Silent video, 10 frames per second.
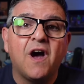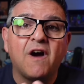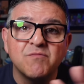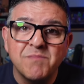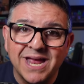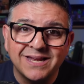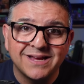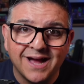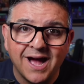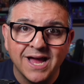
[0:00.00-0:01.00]
of
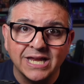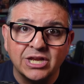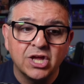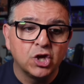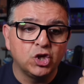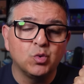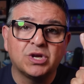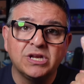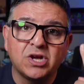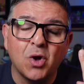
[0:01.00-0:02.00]
mankind. You
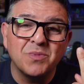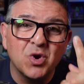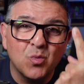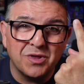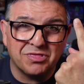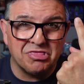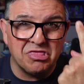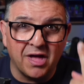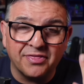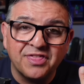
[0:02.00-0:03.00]
can come here with
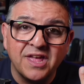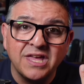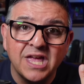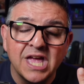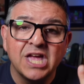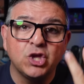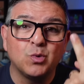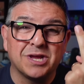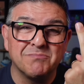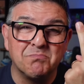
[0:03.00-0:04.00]
nothing. You
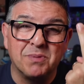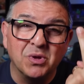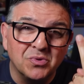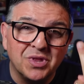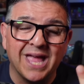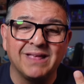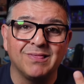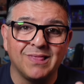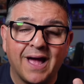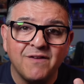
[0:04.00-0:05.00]
can build a
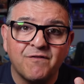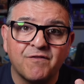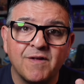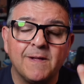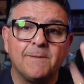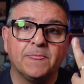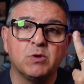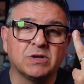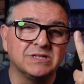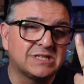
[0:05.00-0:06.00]
life. You
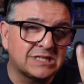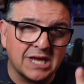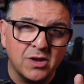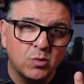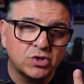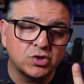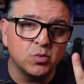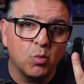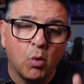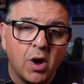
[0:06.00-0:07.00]
can say what you
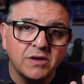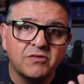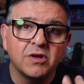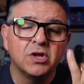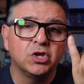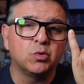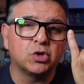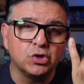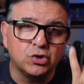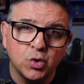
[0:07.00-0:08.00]
want. You
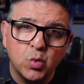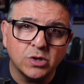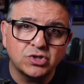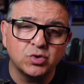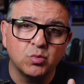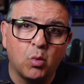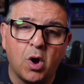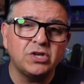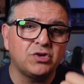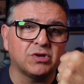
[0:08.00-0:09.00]
can do what you
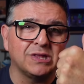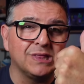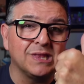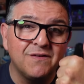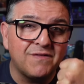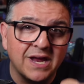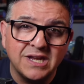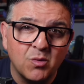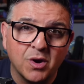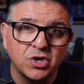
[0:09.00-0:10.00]
want. You can live
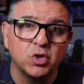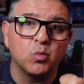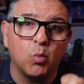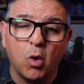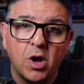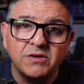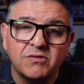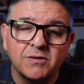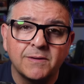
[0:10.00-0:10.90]
anywhere you want.